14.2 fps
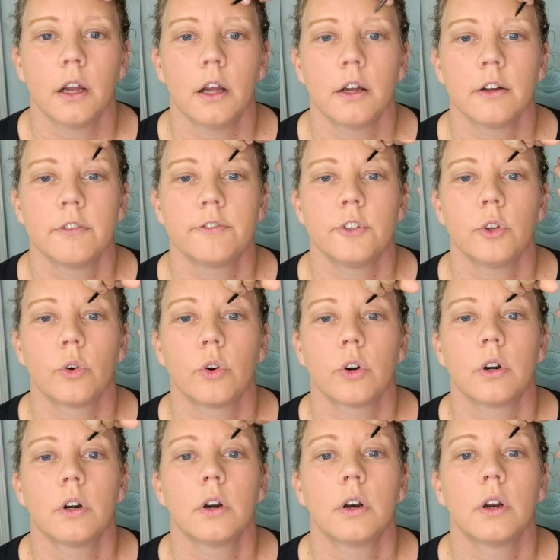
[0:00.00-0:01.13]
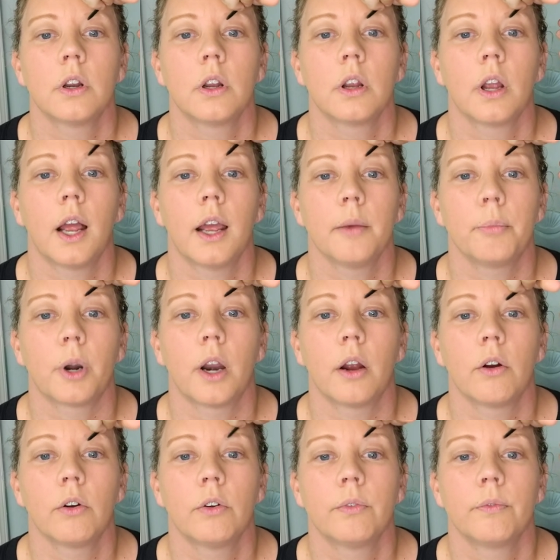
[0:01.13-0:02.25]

of your eyebrow.